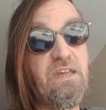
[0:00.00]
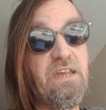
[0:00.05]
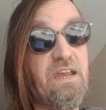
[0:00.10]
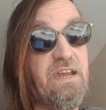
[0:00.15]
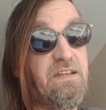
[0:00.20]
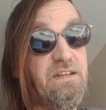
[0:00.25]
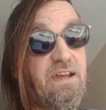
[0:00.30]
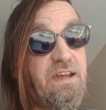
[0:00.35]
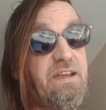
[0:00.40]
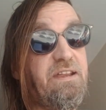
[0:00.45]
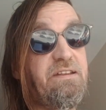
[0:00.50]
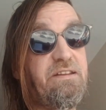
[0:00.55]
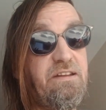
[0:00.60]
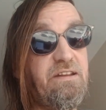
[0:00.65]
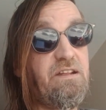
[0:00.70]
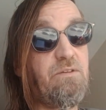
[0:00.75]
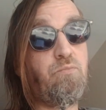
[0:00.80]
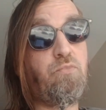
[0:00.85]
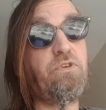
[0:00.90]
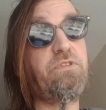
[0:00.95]
And I ended
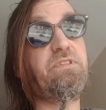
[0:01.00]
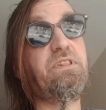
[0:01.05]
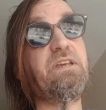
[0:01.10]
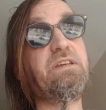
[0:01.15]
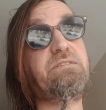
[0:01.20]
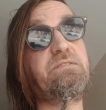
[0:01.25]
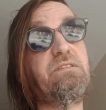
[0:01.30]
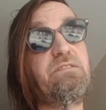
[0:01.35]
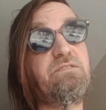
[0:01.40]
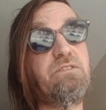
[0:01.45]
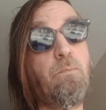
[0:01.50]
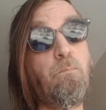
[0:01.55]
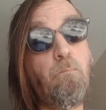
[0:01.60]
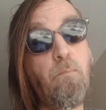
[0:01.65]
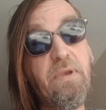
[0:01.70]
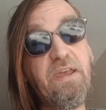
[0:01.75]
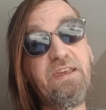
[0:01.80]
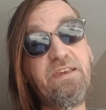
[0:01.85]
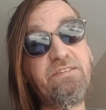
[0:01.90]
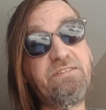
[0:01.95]
up with like these
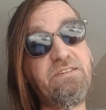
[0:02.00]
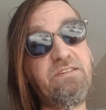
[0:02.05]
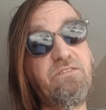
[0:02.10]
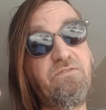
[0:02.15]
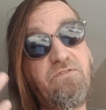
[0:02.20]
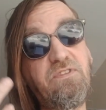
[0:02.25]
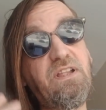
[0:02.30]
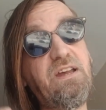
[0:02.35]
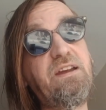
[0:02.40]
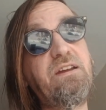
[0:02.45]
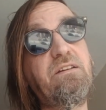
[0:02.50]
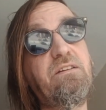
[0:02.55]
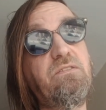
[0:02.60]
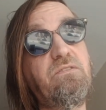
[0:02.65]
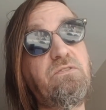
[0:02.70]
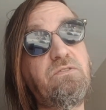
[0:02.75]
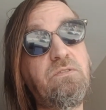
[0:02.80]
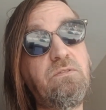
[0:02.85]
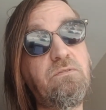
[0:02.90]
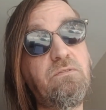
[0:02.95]
amazing flyers.
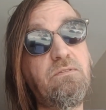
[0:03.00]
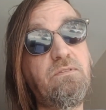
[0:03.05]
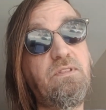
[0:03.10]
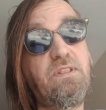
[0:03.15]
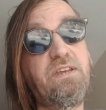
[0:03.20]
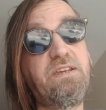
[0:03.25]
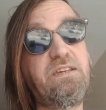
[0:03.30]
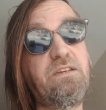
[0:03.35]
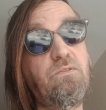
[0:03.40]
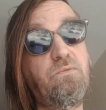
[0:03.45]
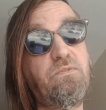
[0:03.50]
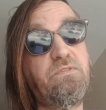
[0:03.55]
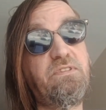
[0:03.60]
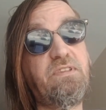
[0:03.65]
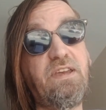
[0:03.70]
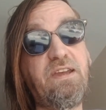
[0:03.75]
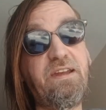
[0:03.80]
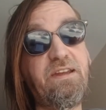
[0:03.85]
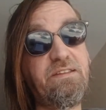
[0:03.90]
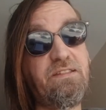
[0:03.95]
Like
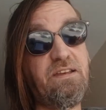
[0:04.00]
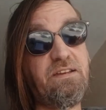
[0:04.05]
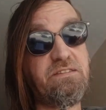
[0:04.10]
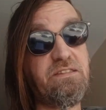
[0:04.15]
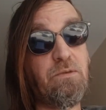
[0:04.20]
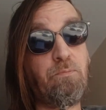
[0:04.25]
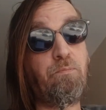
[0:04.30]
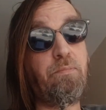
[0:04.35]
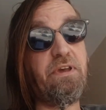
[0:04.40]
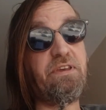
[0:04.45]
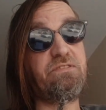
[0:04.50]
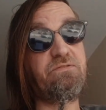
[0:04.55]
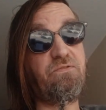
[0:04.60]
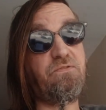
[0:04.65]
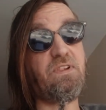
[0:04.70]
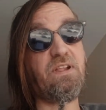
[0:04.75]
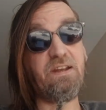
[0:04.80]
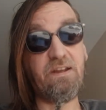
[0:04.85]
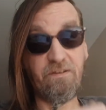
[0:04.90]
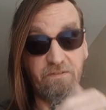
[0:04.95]
I had like the best
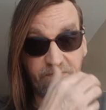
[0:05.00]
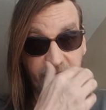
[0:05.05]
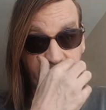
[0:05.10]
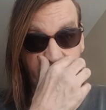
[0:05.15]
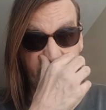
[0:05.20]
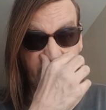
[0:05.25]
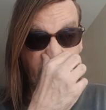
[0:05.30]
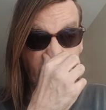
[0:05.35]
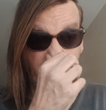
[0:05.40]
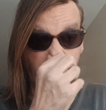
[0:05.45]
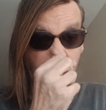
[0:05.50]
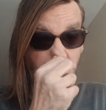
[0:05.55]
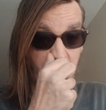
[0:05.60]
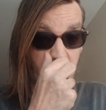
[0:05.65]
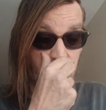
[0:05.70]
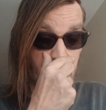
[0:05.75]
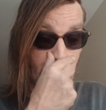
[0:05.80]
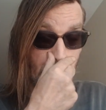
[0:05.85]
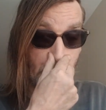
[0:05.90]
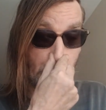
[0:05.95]
flyers in town,
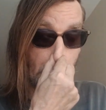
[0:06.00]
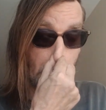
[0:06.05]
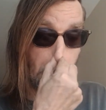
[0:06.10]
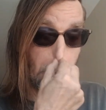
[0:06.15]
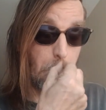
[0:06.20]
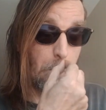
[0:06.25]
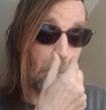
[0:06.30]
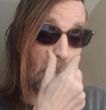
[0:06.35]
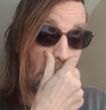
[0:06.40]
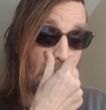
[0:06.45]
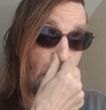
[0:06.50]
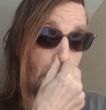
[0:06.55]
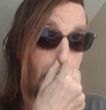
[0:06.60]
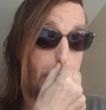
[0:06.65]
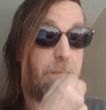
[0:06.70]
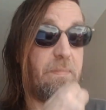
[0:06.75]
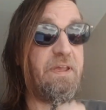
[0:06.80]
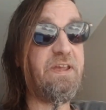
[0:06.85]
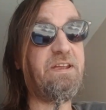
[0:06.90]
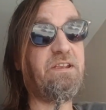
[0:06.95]
really.
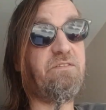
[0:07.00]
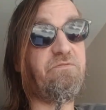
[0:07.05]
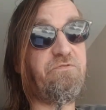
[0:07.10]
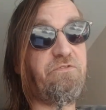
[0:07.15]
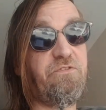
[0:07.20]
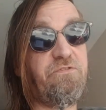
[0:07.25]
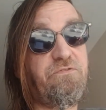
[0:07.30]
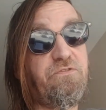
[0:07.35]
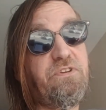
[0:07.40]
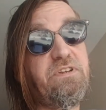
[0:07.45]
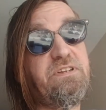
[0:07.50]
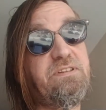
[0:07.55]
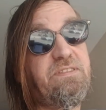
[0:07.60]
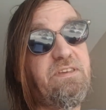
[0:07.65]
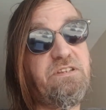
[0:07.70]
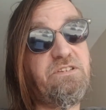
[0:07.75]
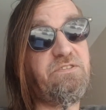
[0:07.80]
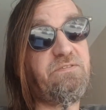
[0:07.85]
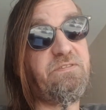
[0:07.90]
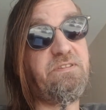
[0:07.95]
And for free.
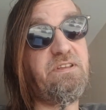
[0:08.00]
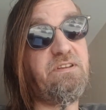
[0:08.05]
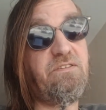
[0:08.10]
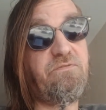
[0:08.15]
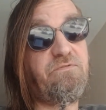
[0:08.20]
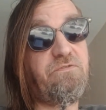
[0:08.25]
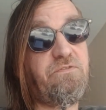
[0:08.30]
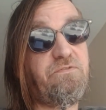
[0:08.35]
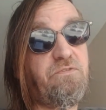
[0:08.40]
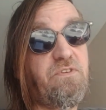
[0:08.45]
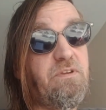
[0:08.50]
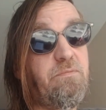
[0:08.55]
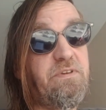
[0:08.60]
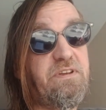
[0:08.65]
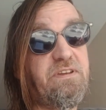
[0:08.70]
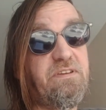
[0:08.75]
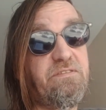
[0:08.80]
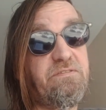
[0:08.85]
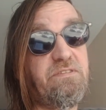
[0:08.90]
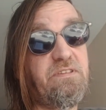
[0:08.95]
They just did it for free
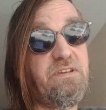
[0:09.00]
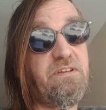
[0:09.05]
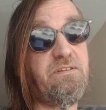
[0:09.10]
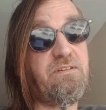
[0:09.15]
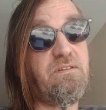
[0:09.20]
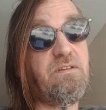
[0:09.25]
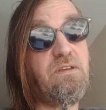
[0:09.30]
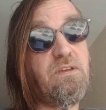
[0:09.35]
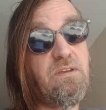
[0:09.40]
because they